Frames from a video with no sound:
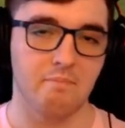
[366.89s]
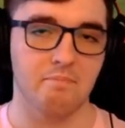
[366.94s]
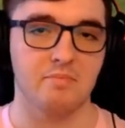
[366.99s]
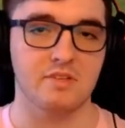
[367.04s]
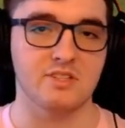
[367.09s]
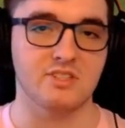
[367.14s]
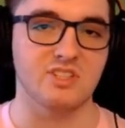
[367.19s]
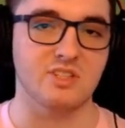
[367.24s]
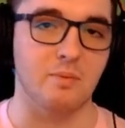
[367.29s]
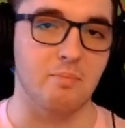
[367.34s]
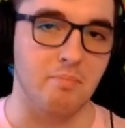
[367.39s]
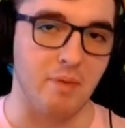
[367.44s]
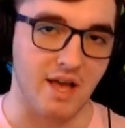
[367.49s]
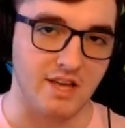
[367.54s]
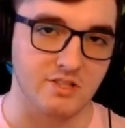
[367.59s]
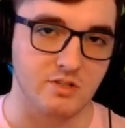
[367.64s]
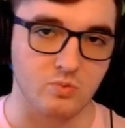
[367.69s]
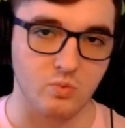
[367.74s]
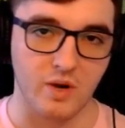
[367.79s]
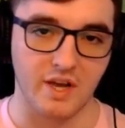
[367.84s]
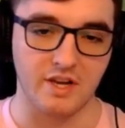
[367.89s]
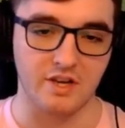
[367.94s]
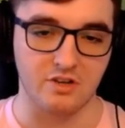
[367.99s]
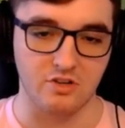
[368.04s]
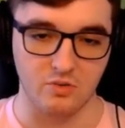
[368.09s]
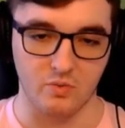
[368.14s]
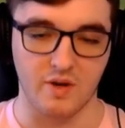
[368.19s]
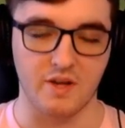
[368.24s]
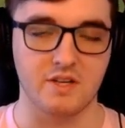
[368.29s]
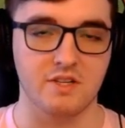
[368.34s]
This is the best way to
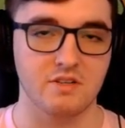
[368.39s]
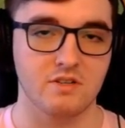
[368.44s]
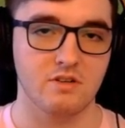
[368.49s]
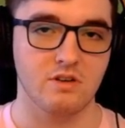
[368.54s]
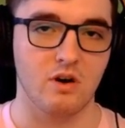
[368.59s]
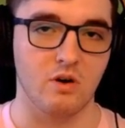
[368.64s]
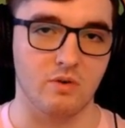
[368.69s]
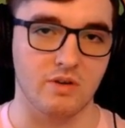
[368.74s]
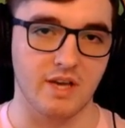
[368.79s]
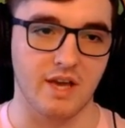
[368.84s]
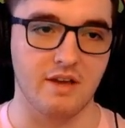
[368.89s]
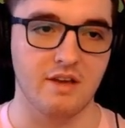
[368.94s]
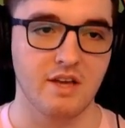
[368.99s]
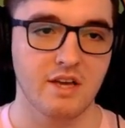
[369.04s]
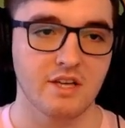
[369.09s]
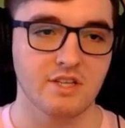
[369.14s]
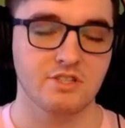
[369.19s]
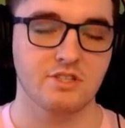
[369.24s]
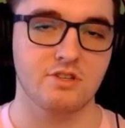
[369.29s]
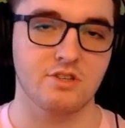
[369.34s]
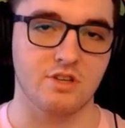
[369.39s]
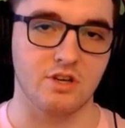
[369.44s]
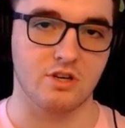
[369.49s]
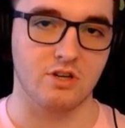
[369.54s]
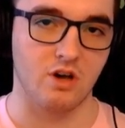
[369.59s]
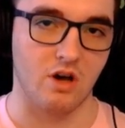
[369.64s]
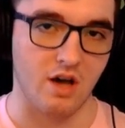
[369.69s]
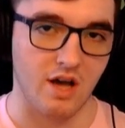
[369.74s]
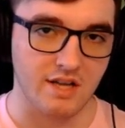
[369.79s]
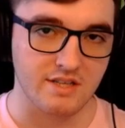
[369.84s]
do it, okay? So the
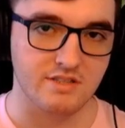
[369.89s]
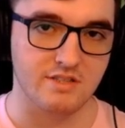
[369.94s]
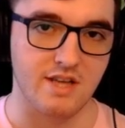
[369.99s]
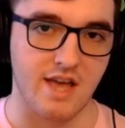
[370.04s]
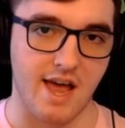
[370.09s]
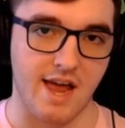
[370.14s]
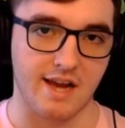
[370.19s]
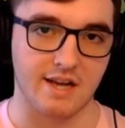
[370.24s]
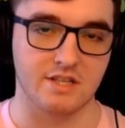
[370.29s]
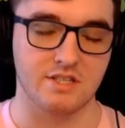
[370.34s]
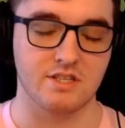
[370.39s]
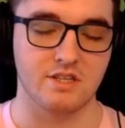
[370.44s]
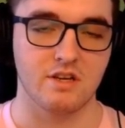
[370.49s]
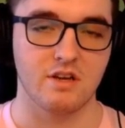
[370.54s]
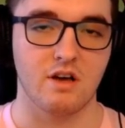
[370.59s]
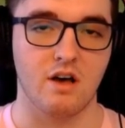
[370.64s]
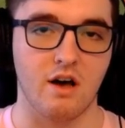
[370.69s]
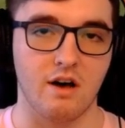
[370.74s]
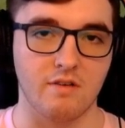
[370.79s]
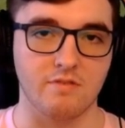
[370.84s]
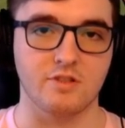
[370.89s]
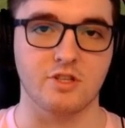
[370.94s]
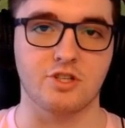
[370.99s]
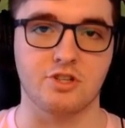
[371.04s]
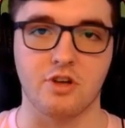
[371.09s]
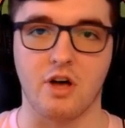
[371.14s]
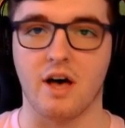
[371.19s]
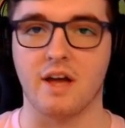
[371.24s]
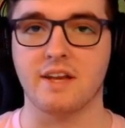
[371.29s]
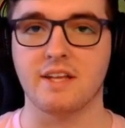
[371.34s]
contact of the
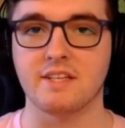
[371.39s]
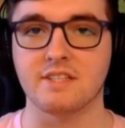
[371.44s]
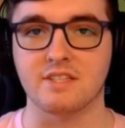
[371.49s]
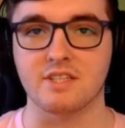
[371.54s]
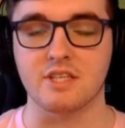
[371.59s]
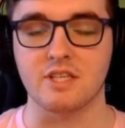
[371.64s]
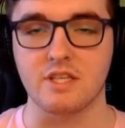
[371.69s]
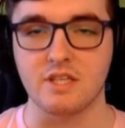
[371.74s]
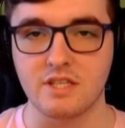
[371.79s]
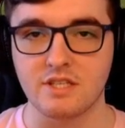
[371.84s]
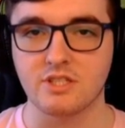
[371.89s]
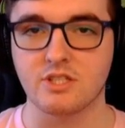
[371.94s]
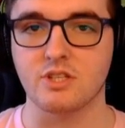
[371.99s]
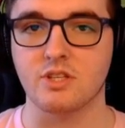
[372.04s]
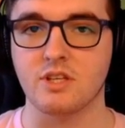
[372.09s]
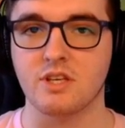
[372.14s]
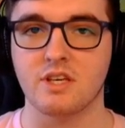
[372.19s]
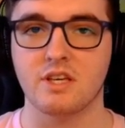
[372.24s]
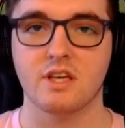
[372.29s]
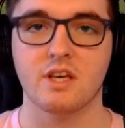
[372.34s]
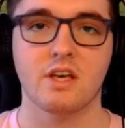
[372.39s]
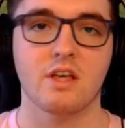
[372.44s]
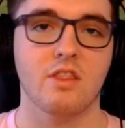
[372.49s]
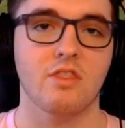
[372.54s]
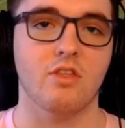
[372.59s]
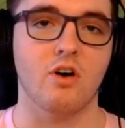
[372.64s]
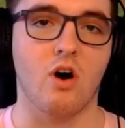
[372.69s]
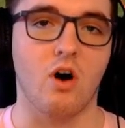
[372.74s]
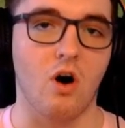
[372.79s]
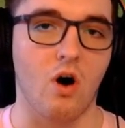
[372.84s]
shot is easily
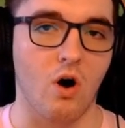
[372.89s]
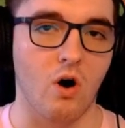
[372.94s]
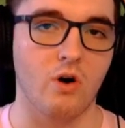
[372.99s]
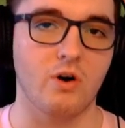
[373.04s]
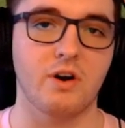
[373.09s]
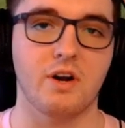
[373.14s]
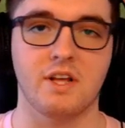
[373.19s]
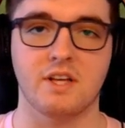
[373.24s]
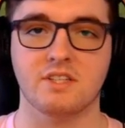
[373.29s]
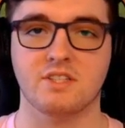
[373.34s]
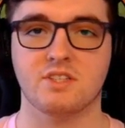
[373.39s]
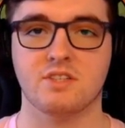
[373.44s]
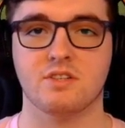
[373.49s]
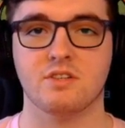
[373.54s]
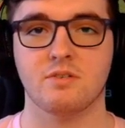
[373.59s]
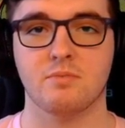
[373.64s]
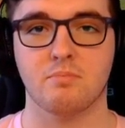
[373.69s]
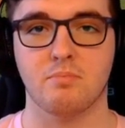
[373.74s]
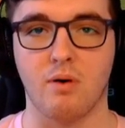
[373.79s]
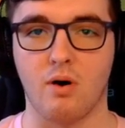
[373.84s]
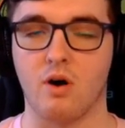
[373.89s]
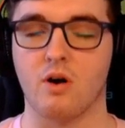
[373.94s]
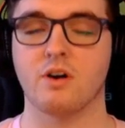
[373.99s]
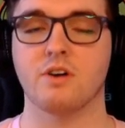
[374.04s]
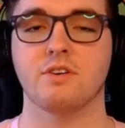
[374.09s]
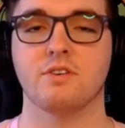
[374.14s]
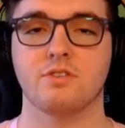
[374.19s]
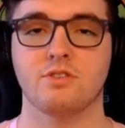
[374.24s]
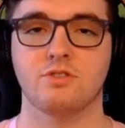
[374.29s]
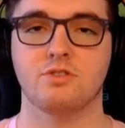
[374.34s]
the hardest
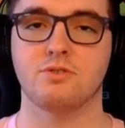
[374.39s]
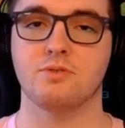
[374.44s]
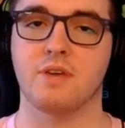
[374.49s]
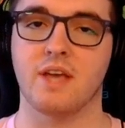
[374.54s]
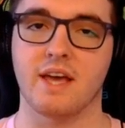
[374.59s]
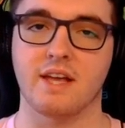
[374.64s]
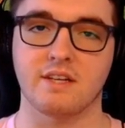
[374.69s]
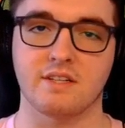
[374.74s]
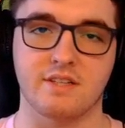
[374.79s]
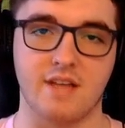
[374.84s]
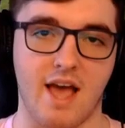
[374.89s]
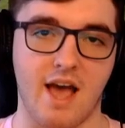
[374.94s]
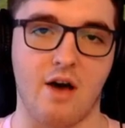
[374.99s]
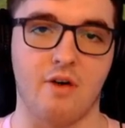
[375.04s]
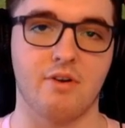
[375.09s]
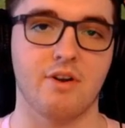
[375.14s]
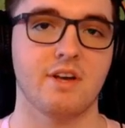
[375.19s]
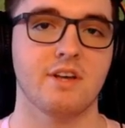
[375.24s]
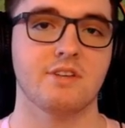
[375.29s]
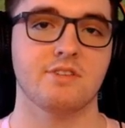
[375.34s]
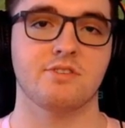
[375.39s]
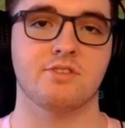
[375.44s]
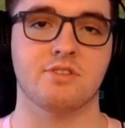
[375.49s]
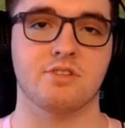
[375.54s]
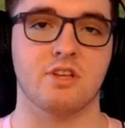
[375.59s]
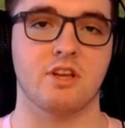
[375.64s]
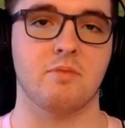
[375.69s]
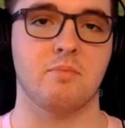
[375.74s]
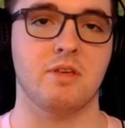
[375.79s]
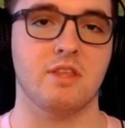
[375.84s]
part to get down. This is
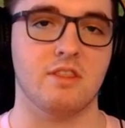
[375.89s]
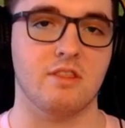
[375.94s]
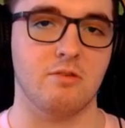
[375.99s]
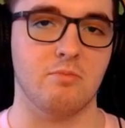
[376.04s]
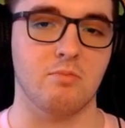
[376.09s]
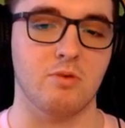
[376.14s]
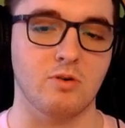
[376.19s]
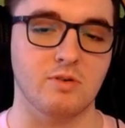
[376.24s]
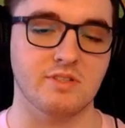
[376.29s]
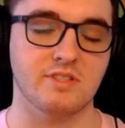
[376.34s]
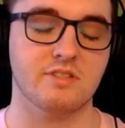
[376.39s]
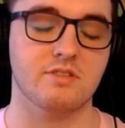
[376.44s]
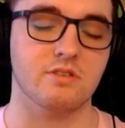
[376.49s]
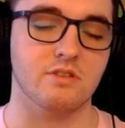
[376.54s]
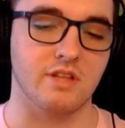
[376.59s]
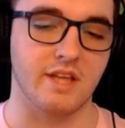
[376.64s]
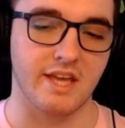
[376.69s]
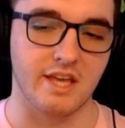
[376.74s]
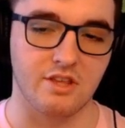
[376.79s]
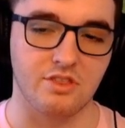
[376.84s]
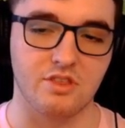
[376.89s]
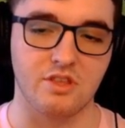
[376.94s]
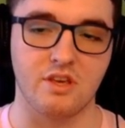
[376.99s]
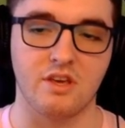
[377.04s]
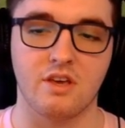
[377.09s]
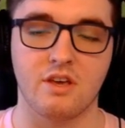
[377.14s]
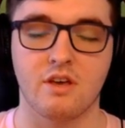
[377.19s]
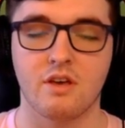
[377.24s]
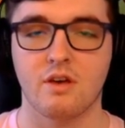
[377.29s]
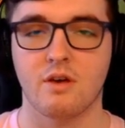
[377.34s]
going to be the most
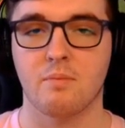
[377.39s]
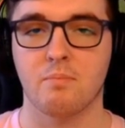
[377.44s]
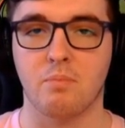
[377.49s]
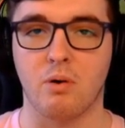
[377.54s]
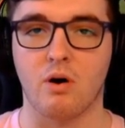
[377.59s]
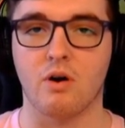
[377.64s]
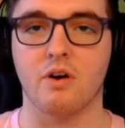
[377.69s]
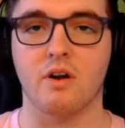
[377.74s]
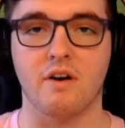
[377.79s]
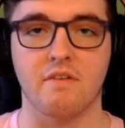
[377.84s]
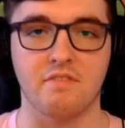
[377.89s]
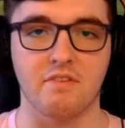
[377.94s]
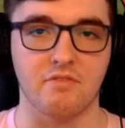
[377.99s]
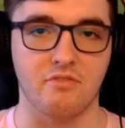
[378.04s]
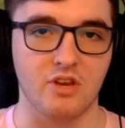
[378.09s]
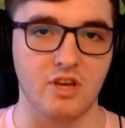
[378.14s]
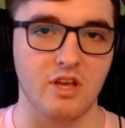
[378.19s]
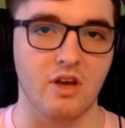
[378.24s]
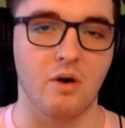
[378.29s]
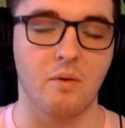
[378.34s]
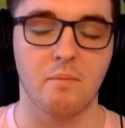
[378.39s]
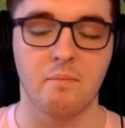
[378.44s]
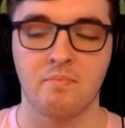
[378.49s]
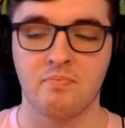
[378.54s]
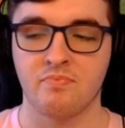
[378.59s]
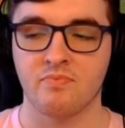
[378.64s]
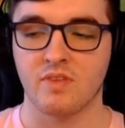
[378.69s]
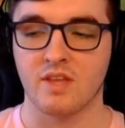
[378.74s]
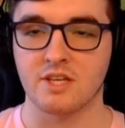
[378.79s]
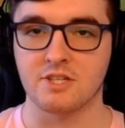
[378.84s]
lengthy part of the video,
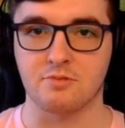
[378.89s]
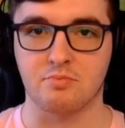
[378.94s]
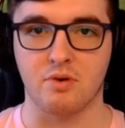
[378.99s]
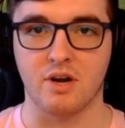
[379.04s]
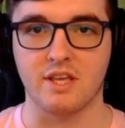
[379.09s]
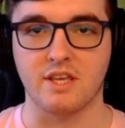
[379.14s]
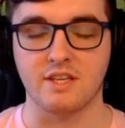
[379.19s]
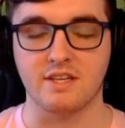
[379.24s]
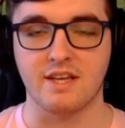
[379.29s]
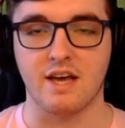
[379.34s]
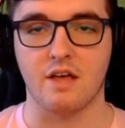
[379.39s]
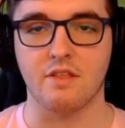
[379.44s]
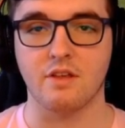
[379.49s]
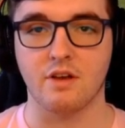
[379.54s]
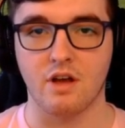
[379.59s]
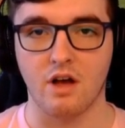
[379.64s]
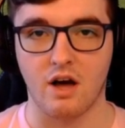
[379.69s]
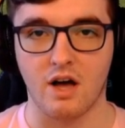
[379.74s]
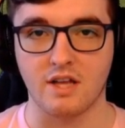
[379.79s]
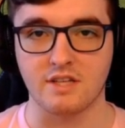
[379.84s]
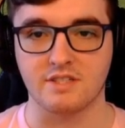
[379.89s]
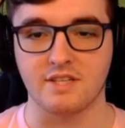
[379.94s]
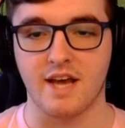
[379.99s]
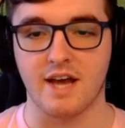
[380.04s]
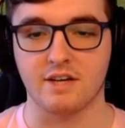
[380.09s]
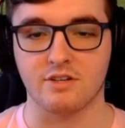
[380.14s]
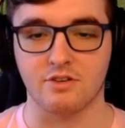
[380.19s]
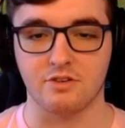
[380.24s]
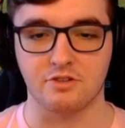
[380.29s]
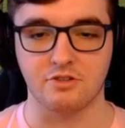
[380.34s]
is breaking down the
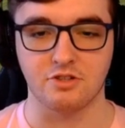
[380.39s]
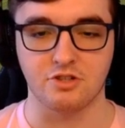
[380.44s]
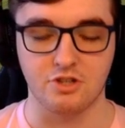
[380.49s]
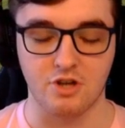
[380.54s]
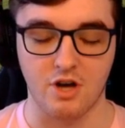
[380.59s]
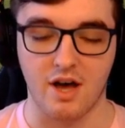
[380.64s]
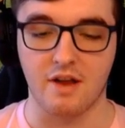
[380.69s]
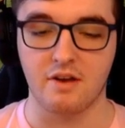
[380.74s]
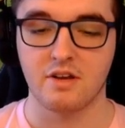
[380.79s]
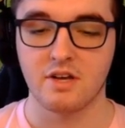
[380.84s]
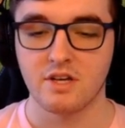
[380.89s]
contact on your shot.